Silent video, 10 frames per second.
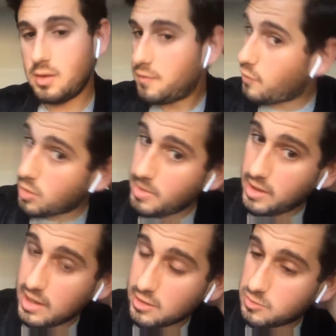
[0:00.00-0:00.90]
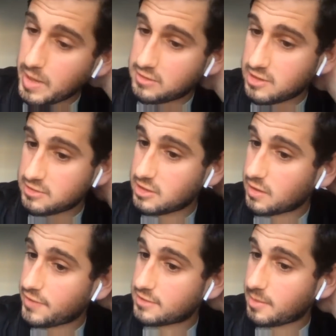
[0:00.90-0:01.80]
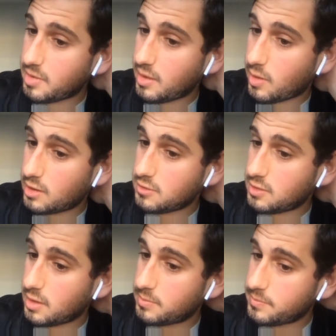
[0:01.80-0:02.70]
$4 million in space this year if that's something they wanted to do.